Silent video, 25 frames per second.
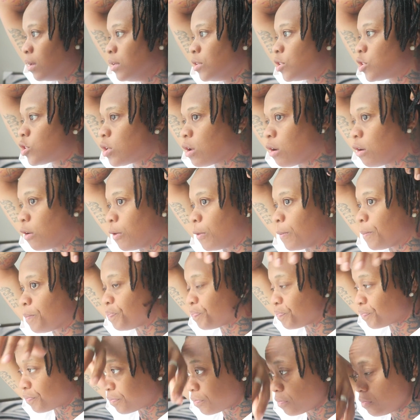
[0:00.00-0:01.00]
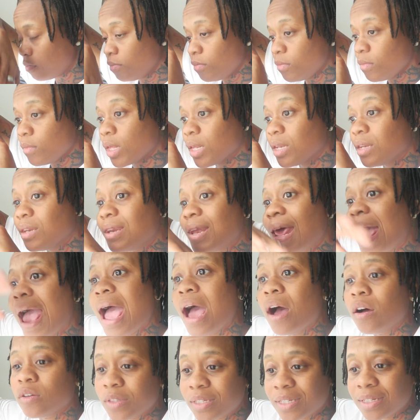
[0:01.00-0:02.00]
So
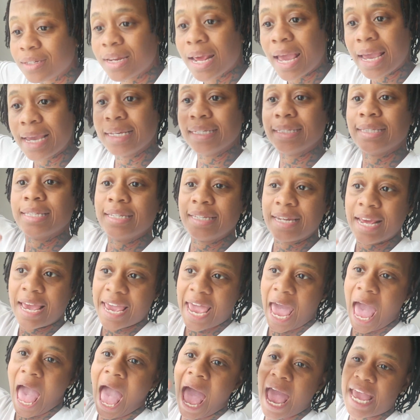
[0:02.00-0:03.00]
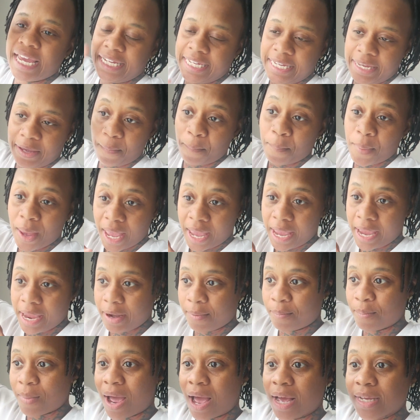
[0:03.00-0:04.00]
now today is the day I get
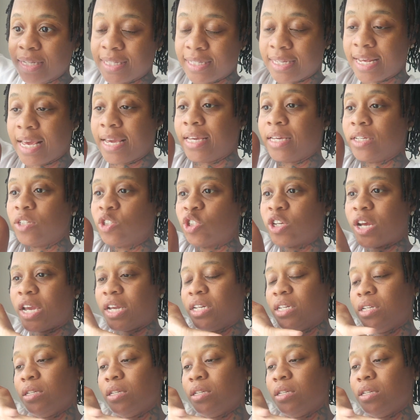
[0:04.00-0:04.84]
paid my second check.